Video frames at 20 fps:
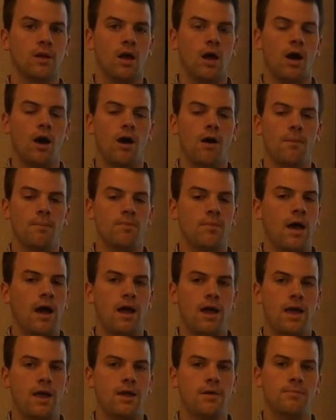
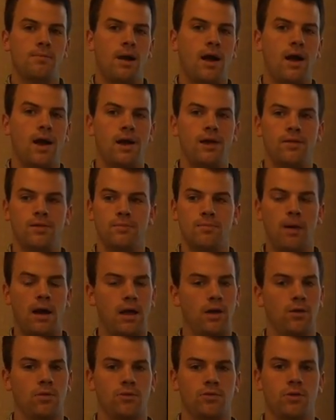not by the
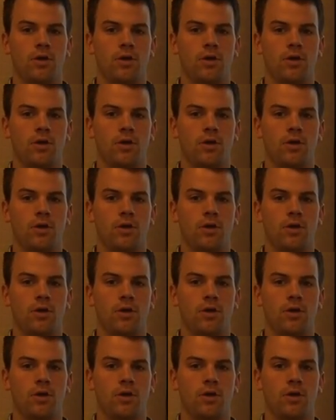miles